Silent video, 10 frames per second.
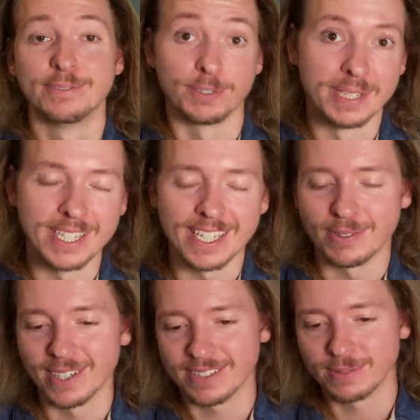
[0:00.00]
For me,
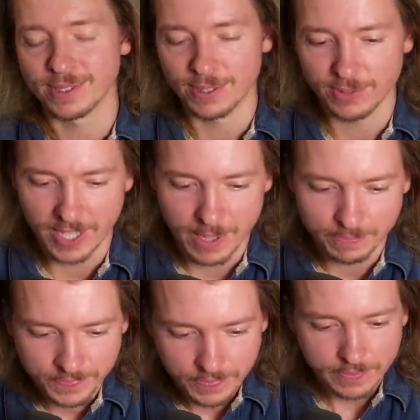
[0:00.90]
anyways, it was good for
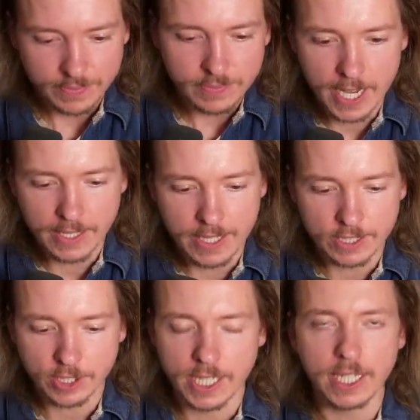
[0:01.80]
them. And then
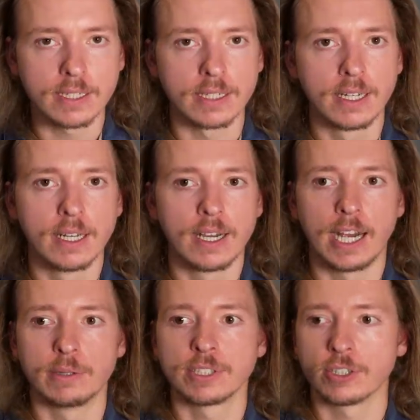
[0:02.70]
as a kid,
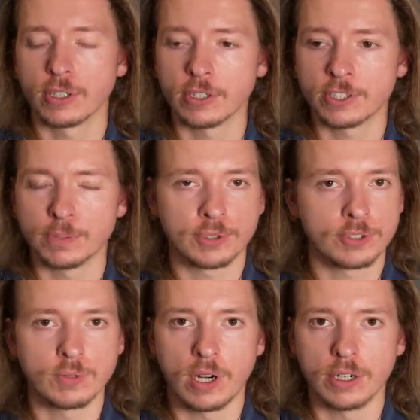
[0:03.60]
I was encouraged to
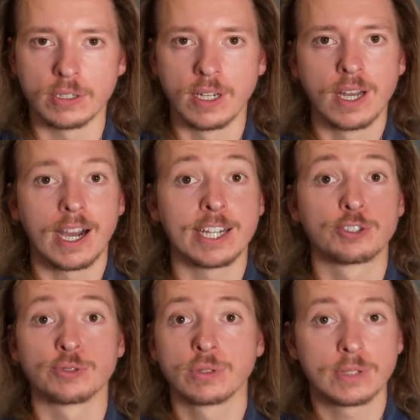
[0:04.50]
pursue art. I
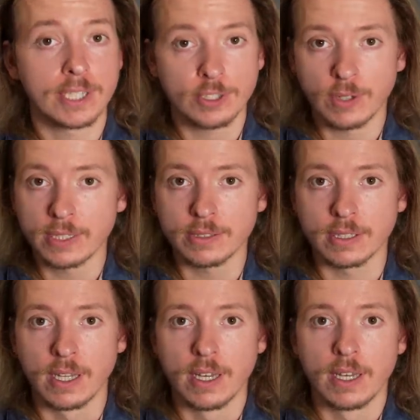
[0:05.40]
drew like crazy.